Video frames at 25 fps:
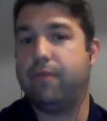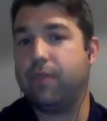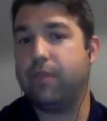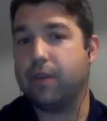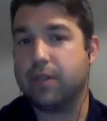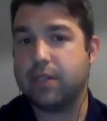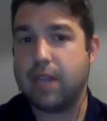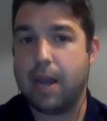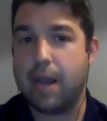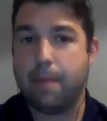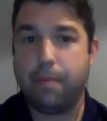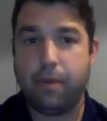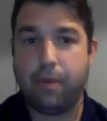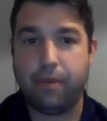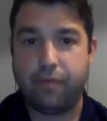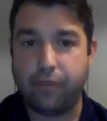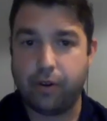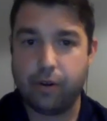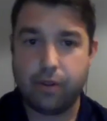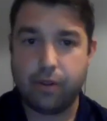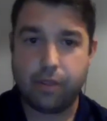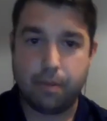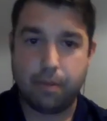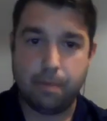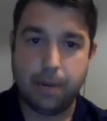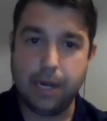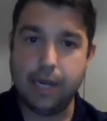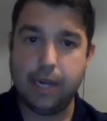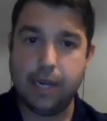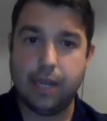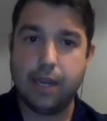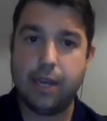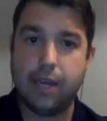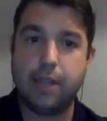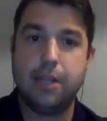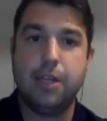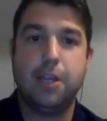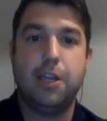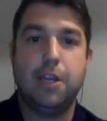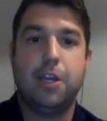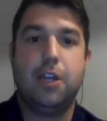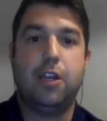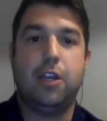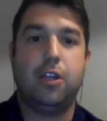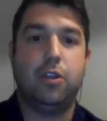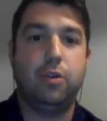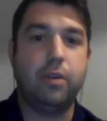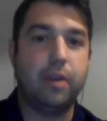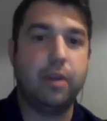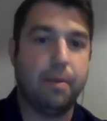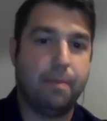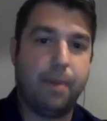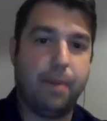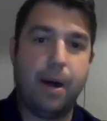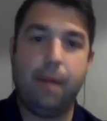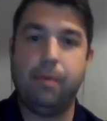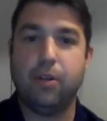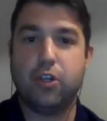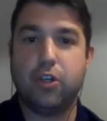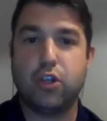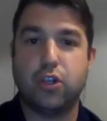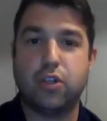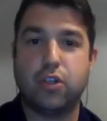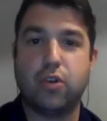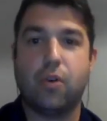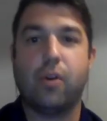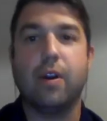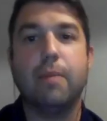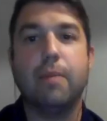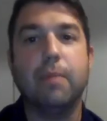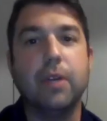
For example, if you're in the media, you could publish a story,